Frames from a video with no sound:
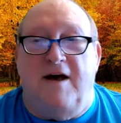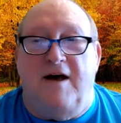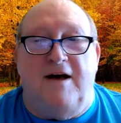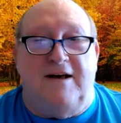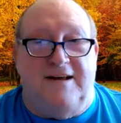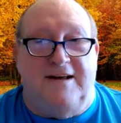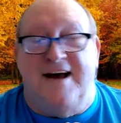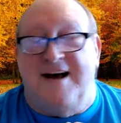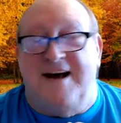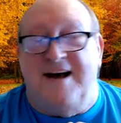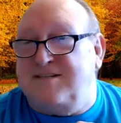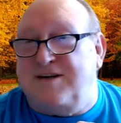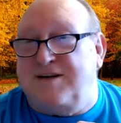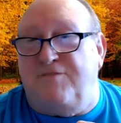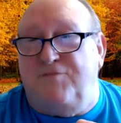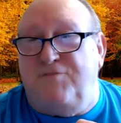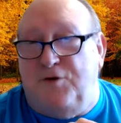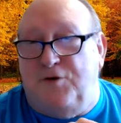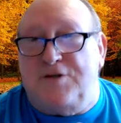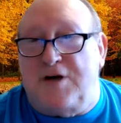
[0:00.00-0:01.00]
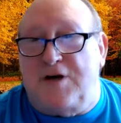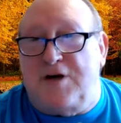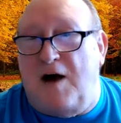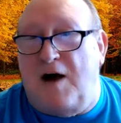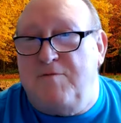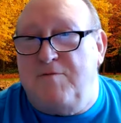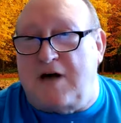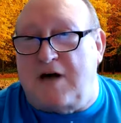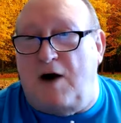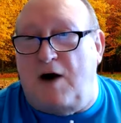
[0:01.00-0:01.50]
yes, a few
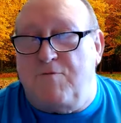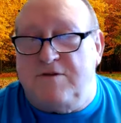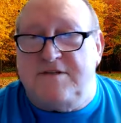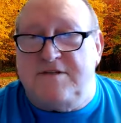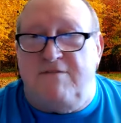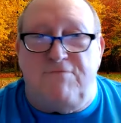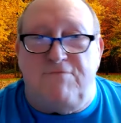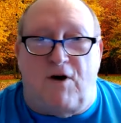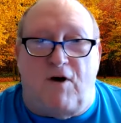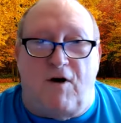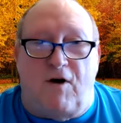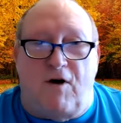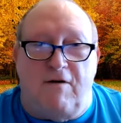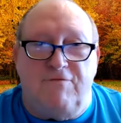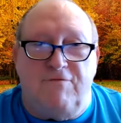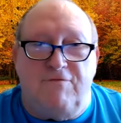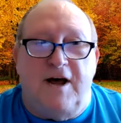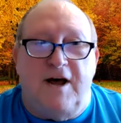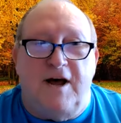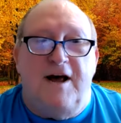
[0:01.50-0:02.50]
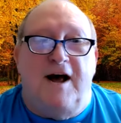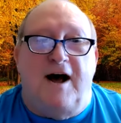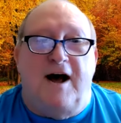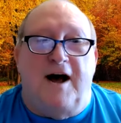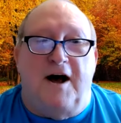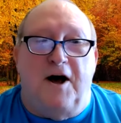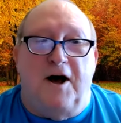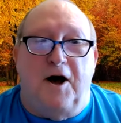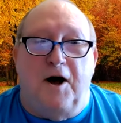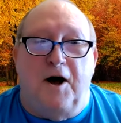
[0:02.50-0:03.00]
times I was involved.
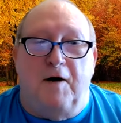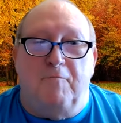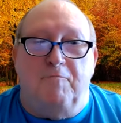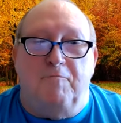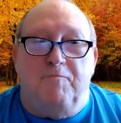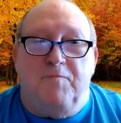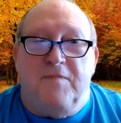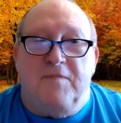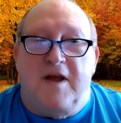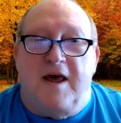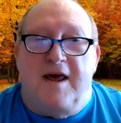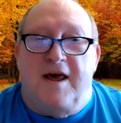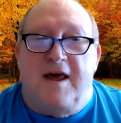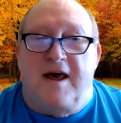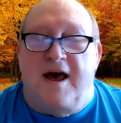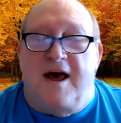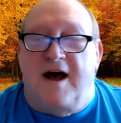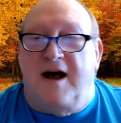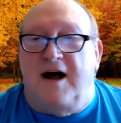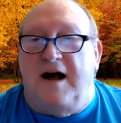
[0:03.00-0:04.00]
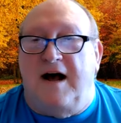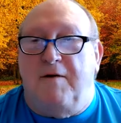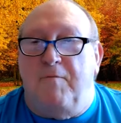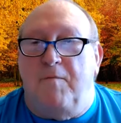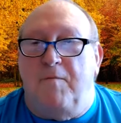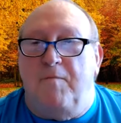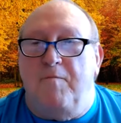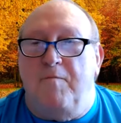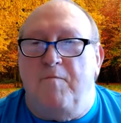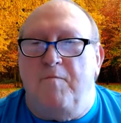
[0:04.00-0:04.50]

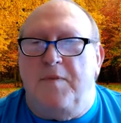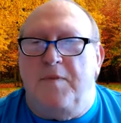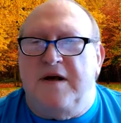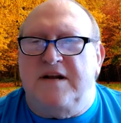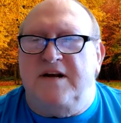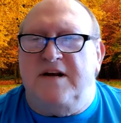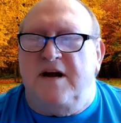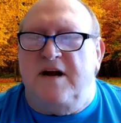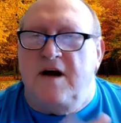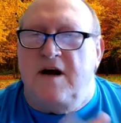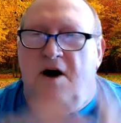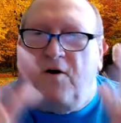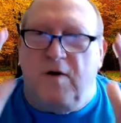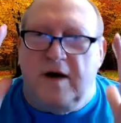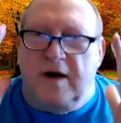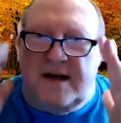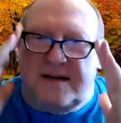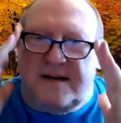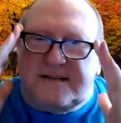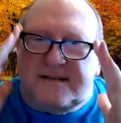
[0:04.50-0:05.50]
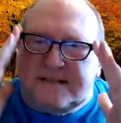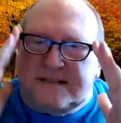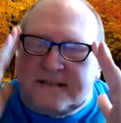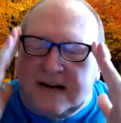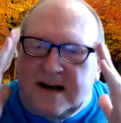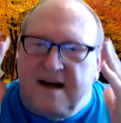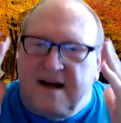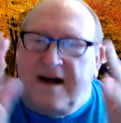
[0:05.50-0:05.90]
But, you know, it's